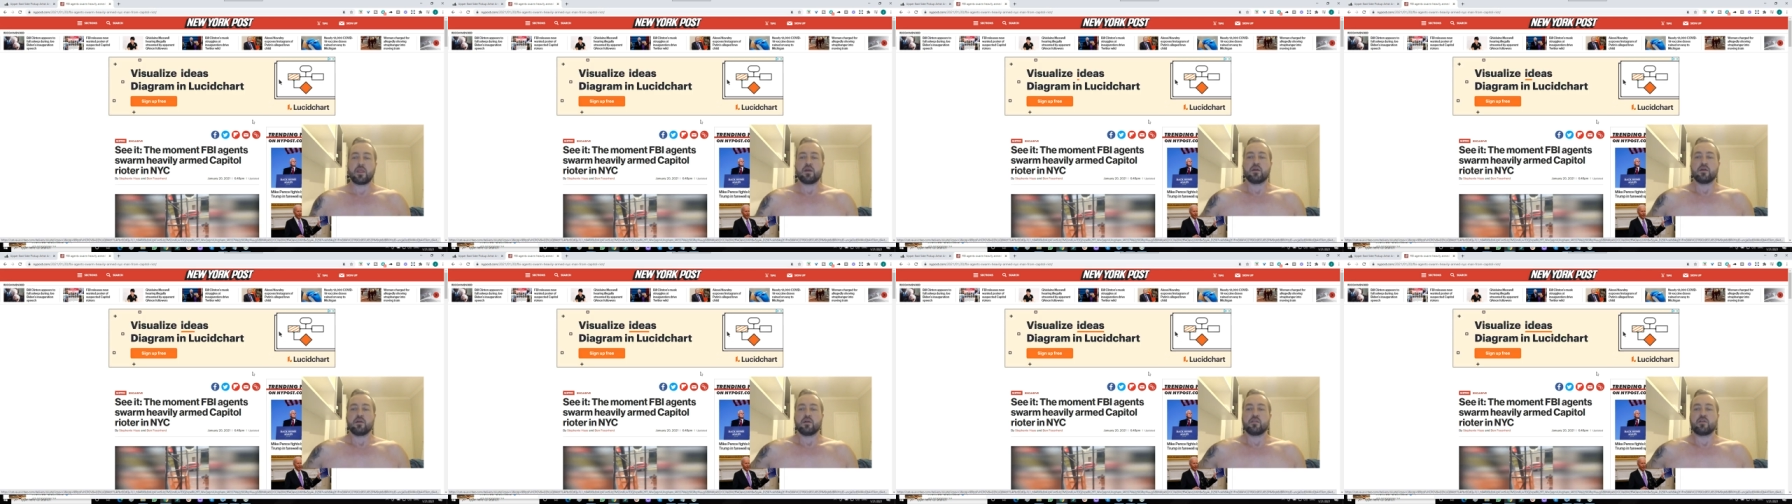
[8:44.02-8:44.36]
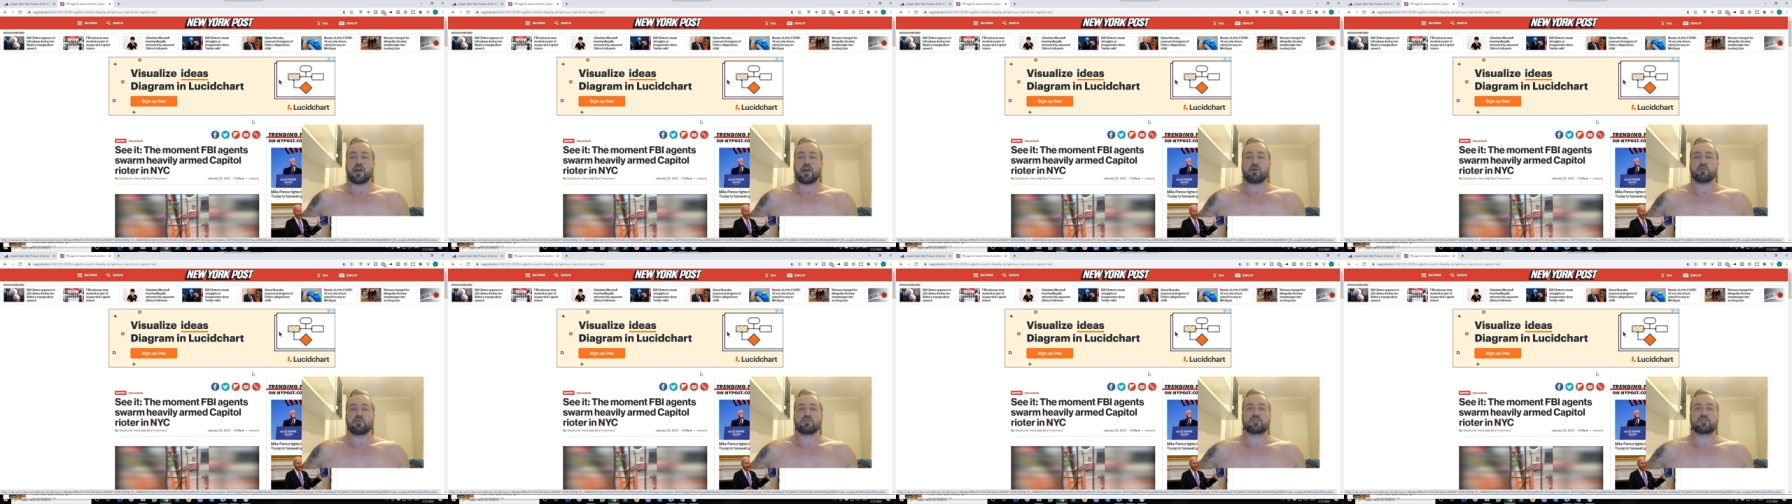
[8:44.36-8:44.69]
that I
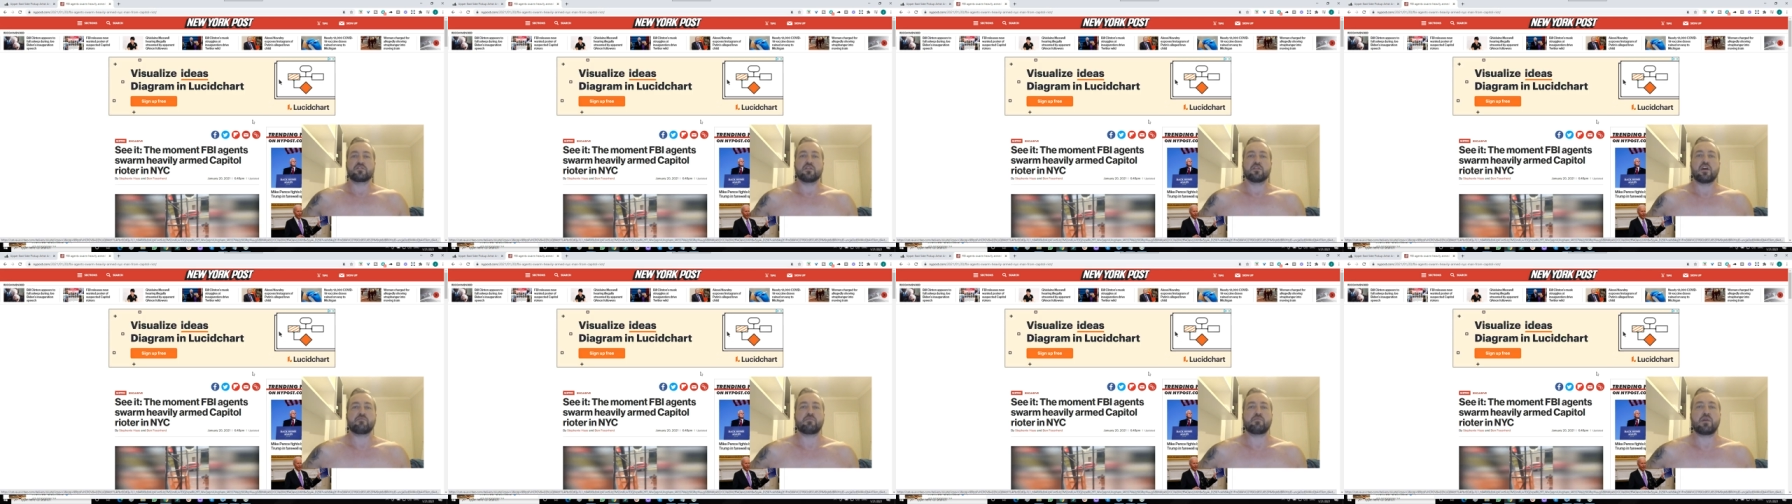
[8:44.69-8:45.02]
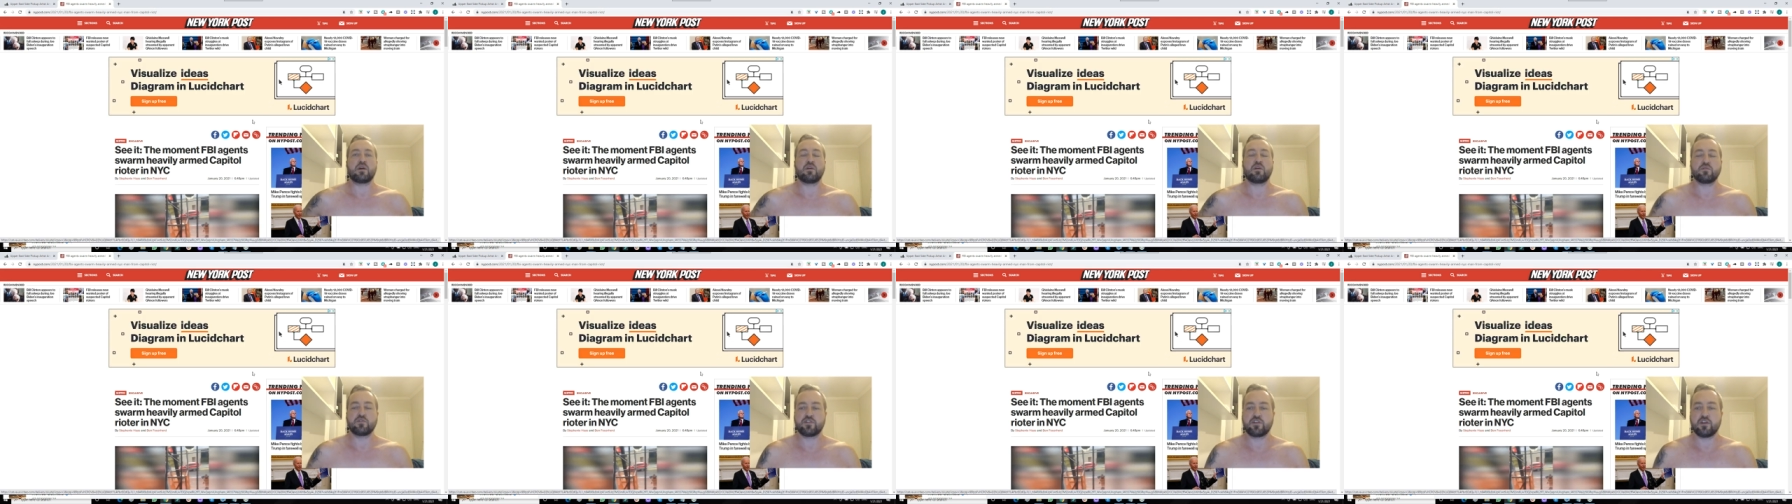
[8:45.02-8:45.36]
would still have my
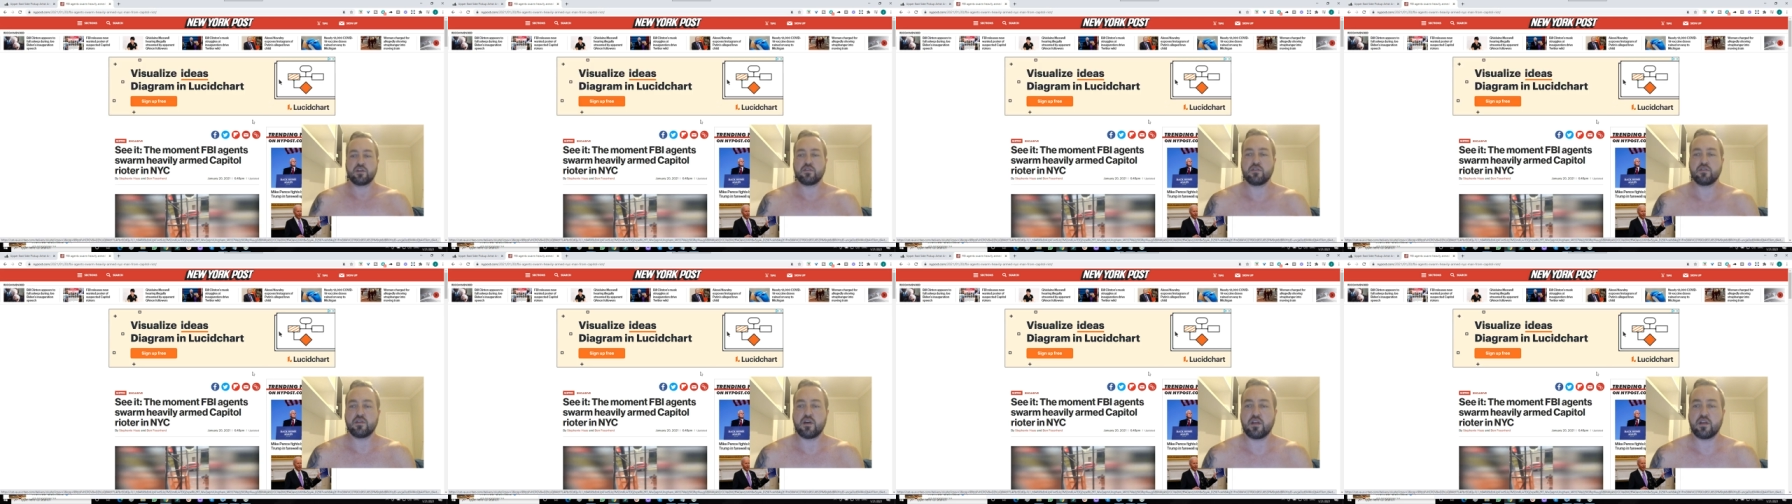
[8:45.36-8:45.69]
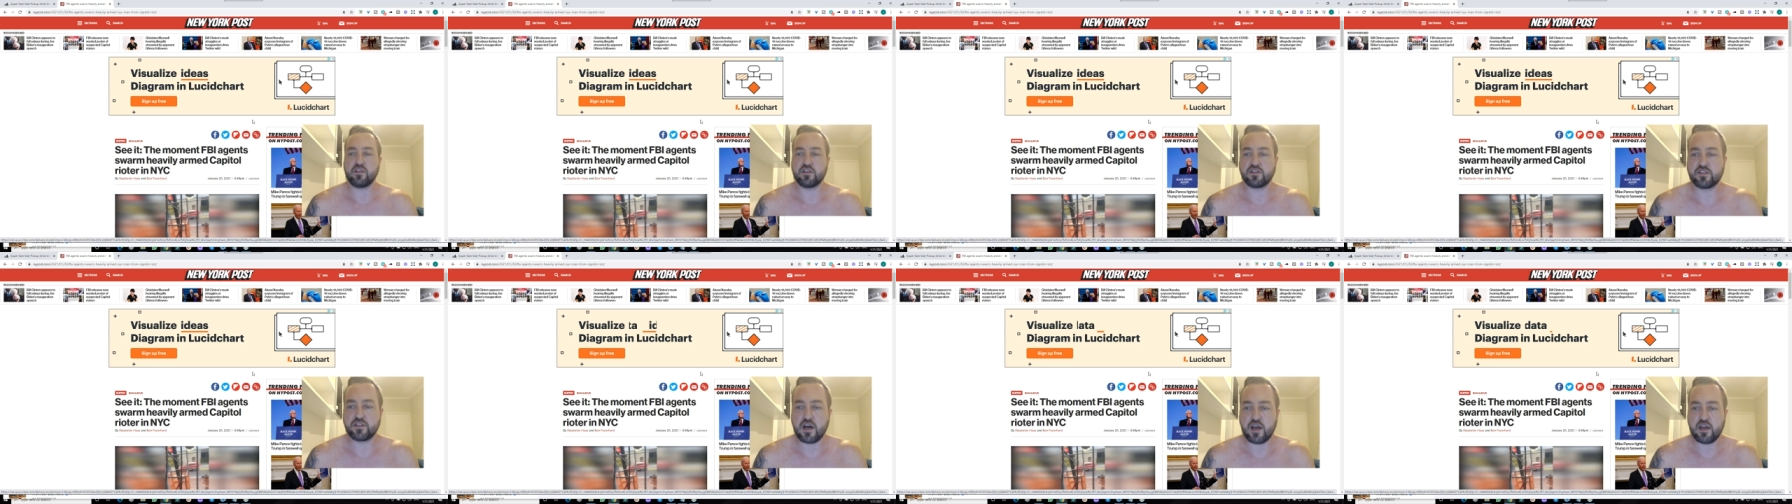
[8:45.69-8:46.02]
own shit on the
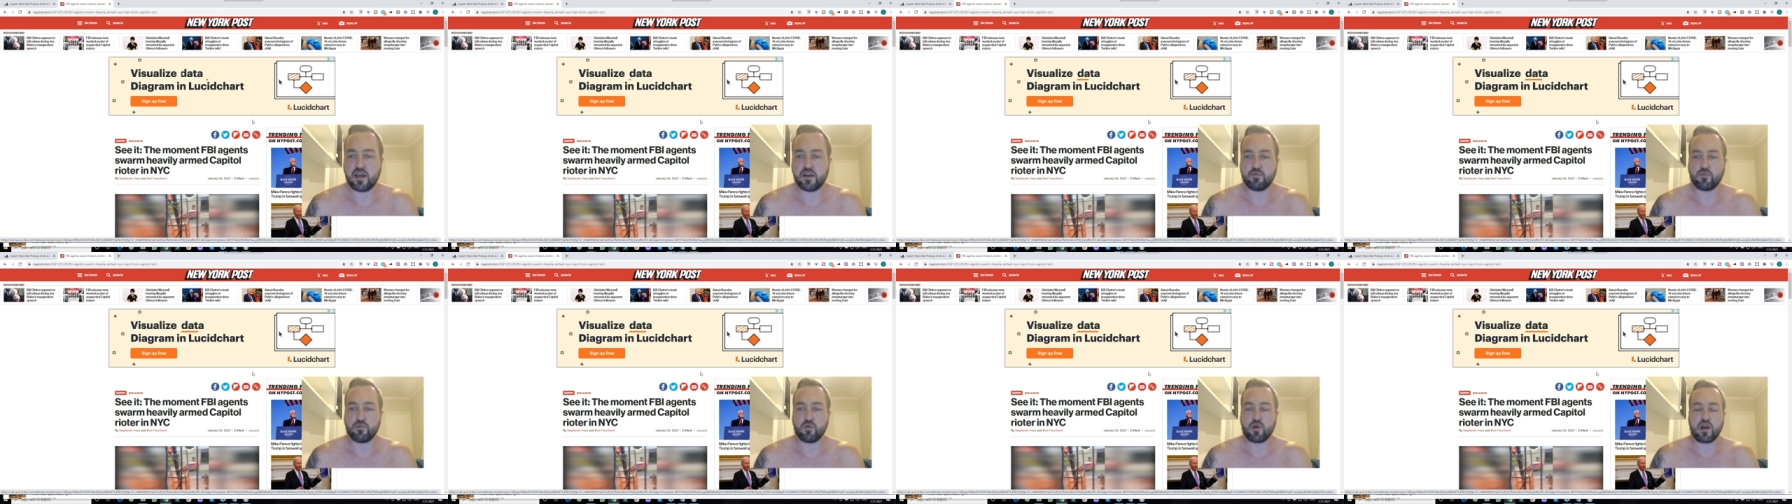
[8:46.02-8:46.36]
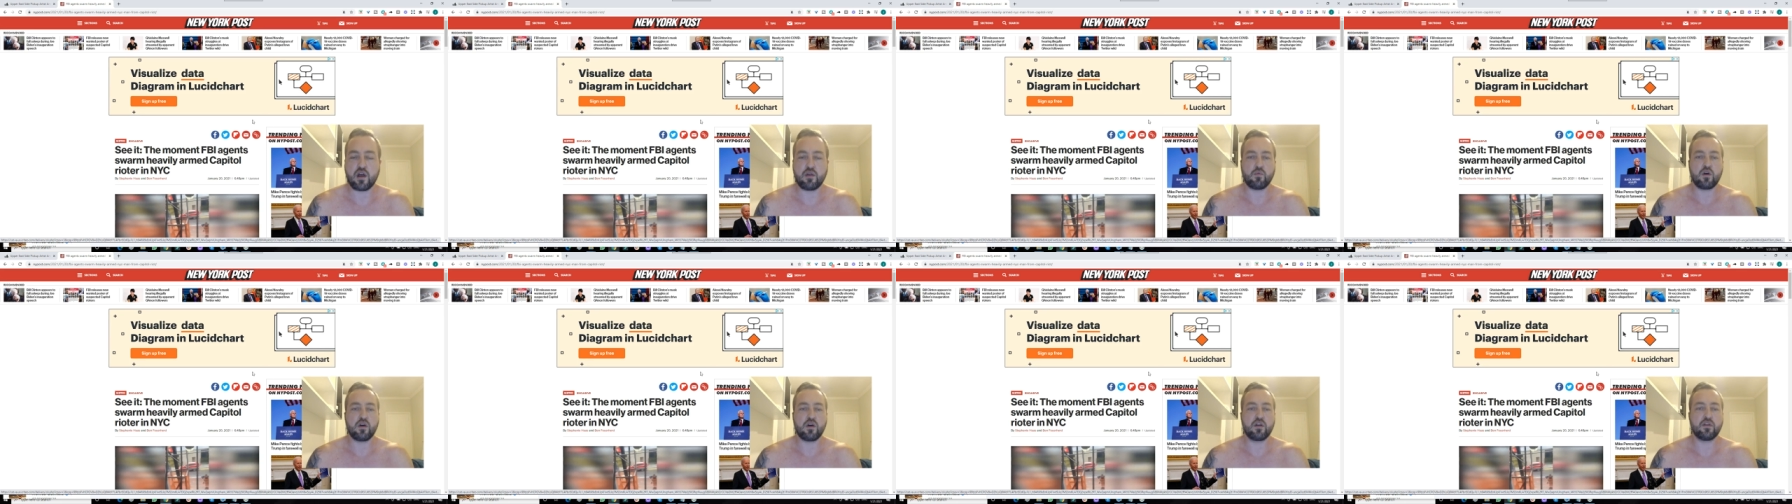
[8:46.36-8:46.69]
side,
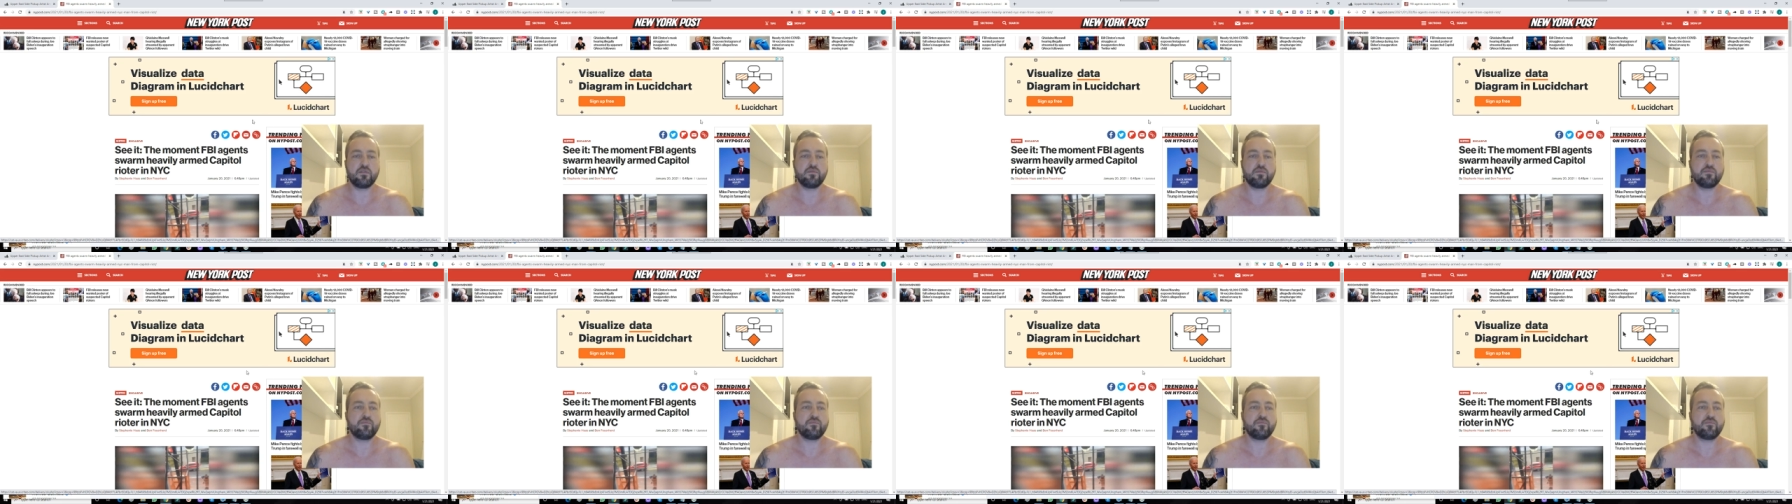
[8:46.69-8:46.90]
one-on-one